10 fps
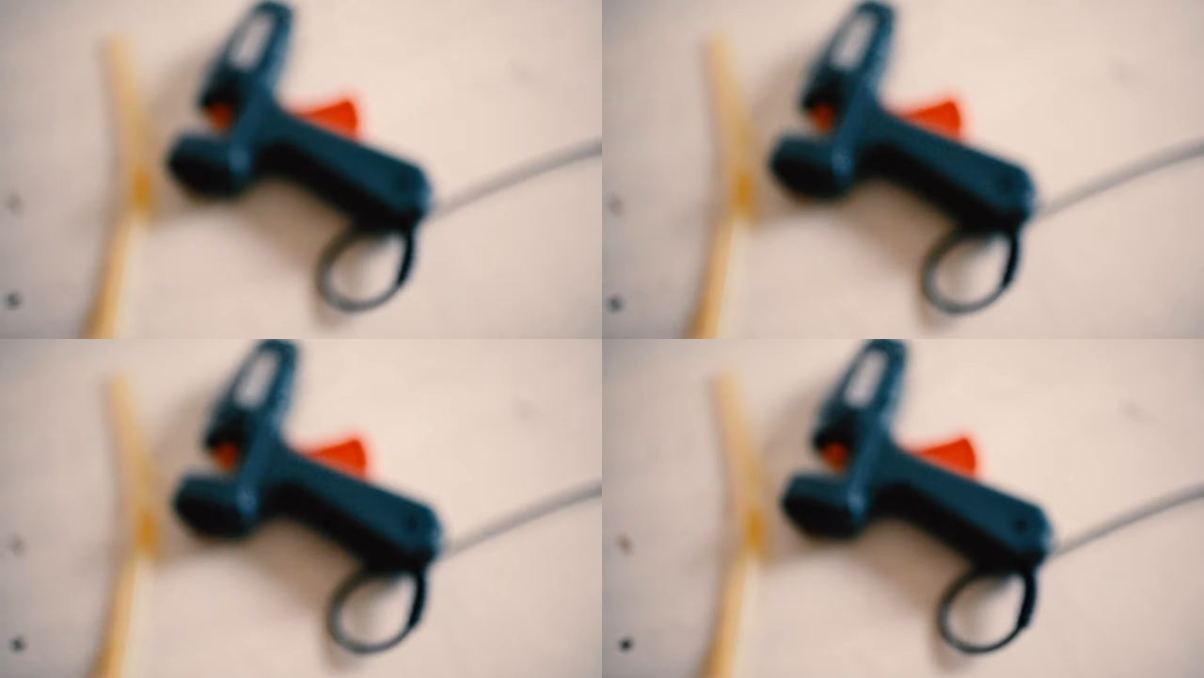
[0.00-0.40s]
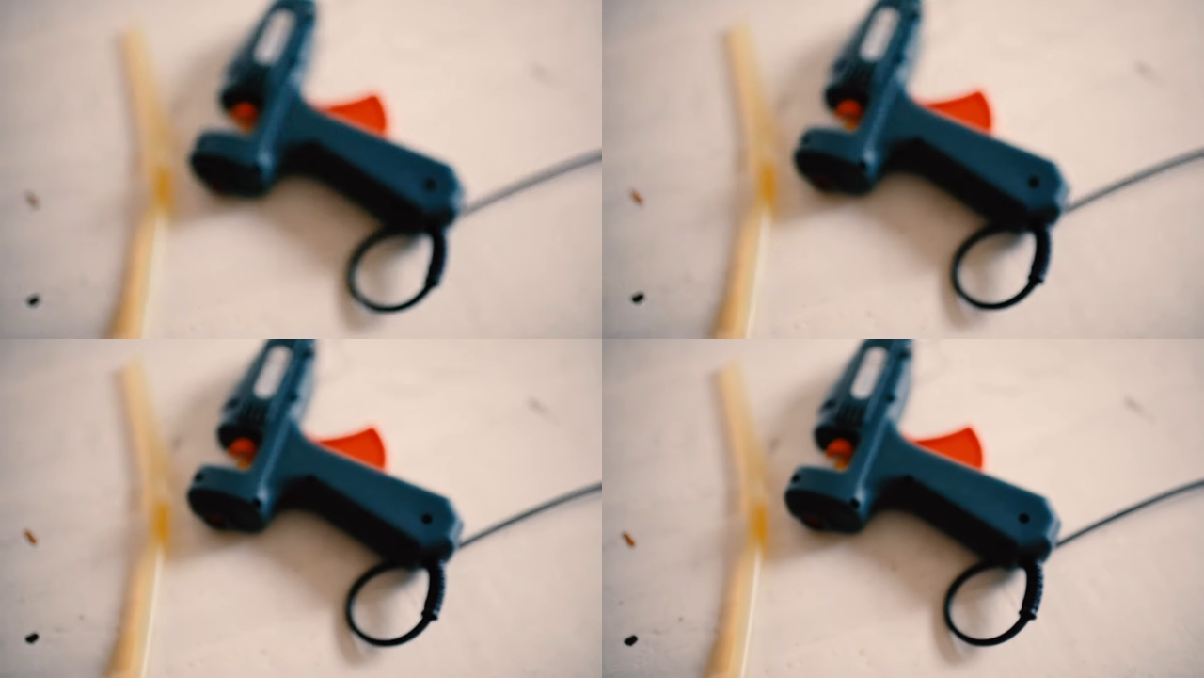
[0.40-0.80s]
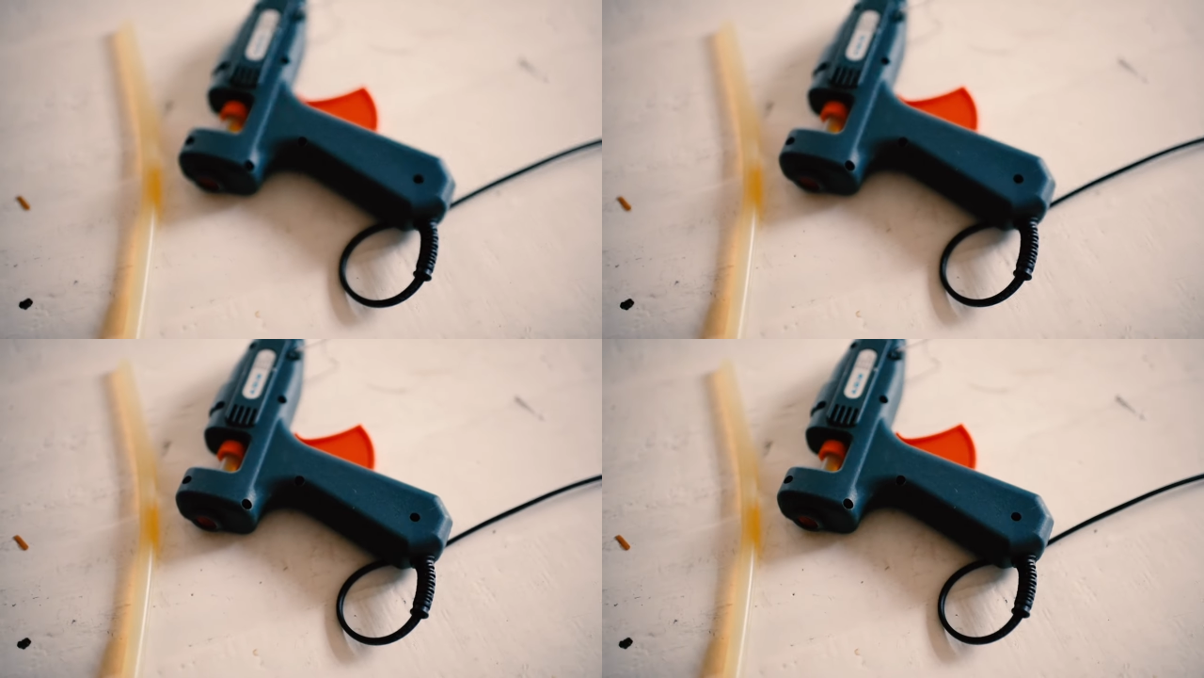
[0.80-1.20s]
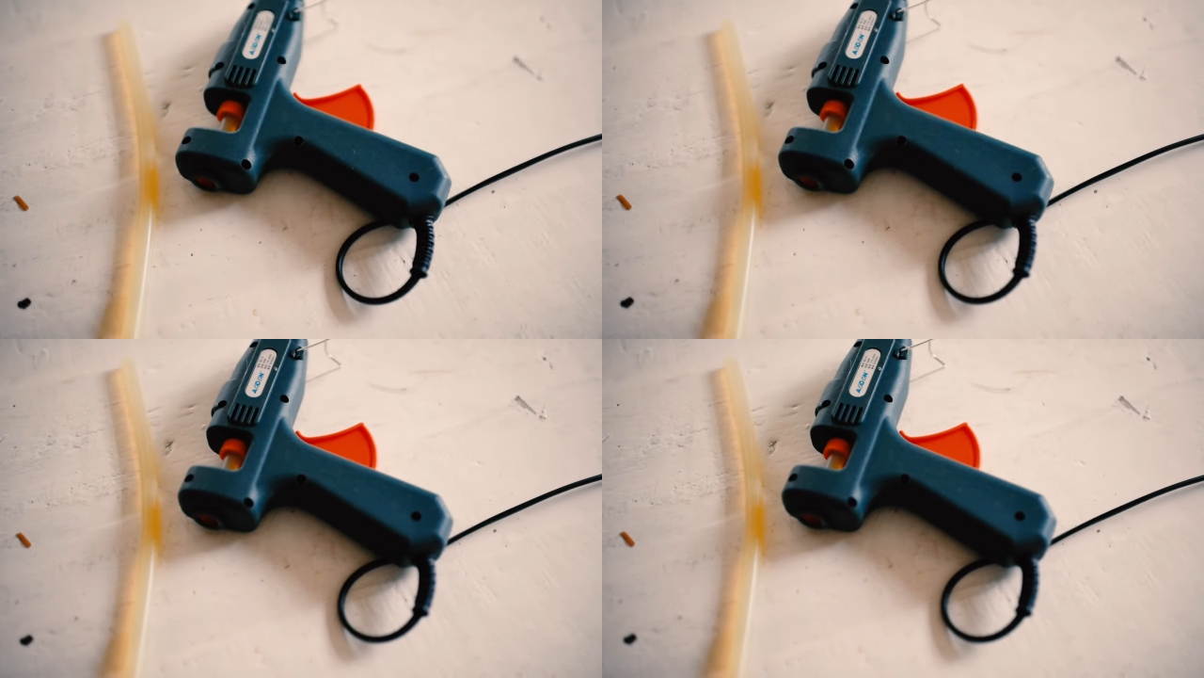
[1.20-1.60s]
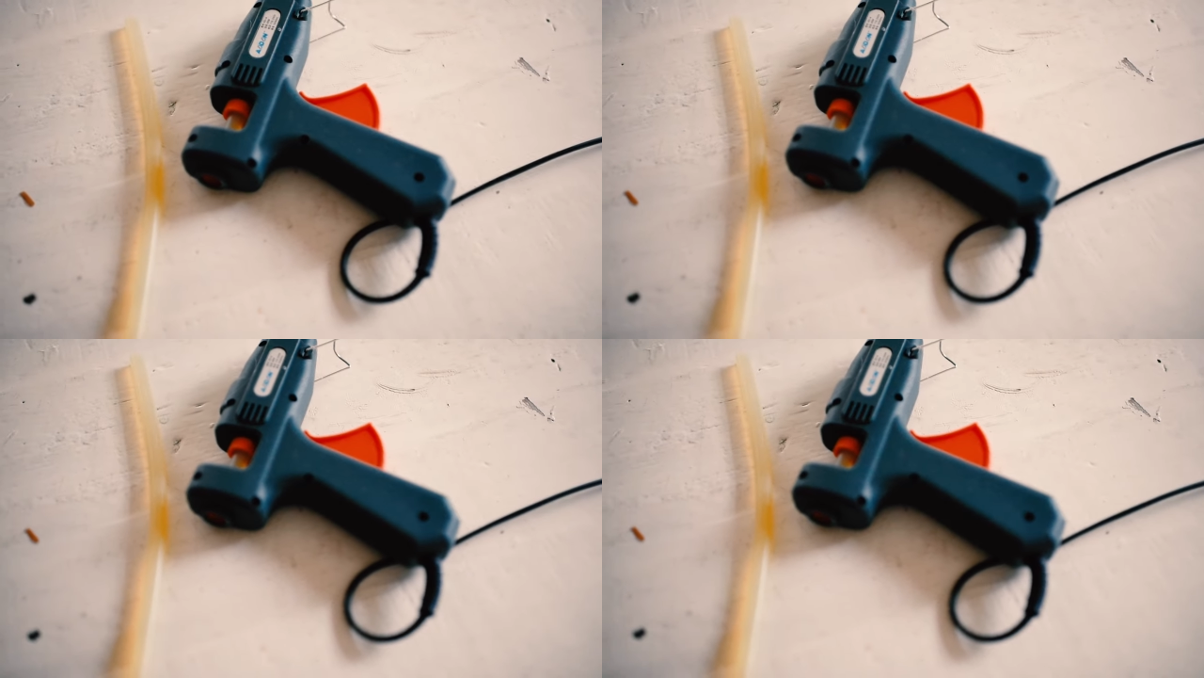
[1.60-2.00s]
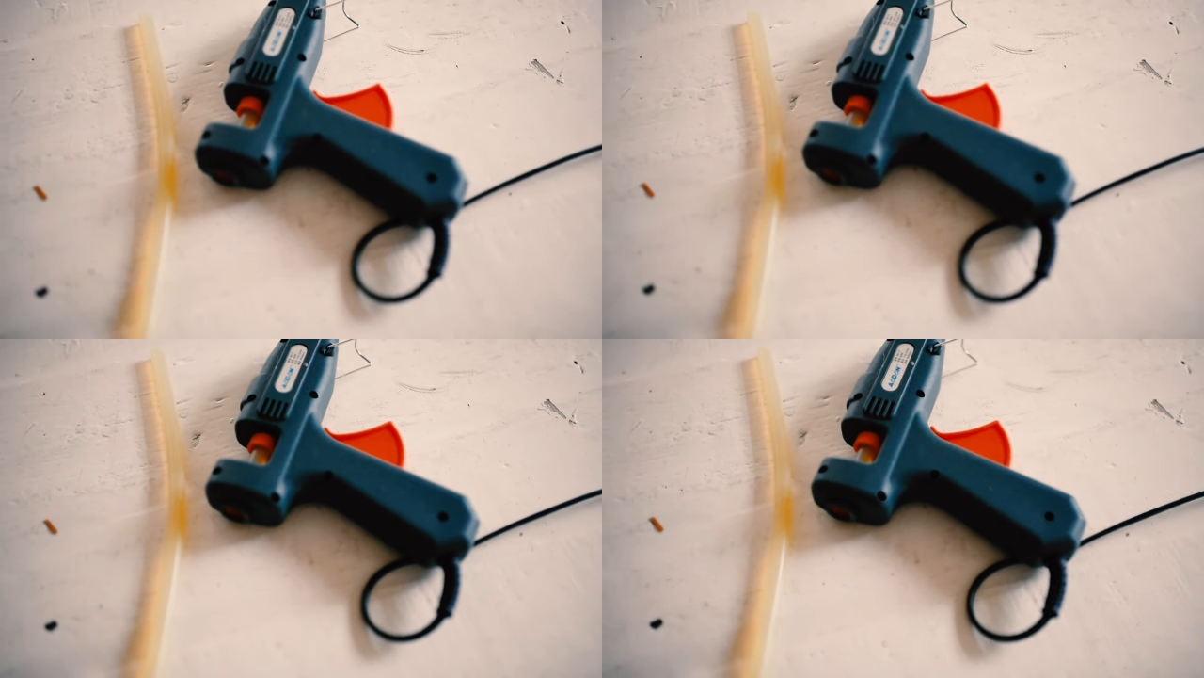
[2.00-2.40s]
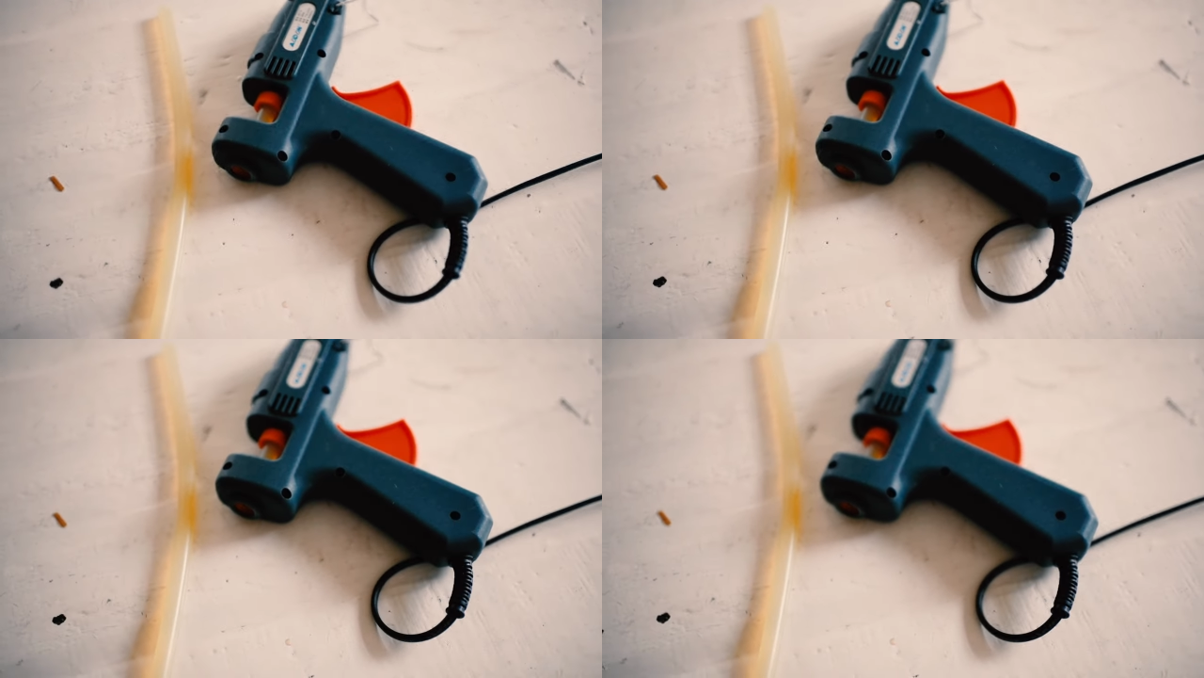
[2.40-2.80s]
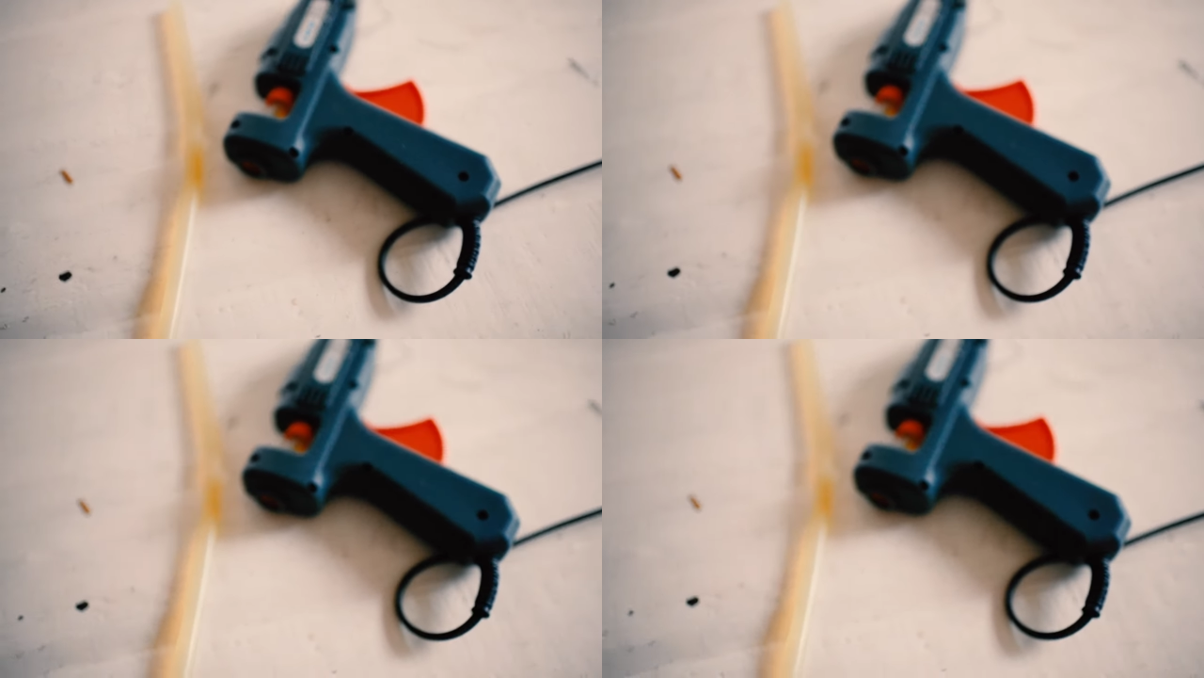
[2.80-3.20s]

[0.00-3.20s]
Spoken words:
Nobody's mouth can be seen.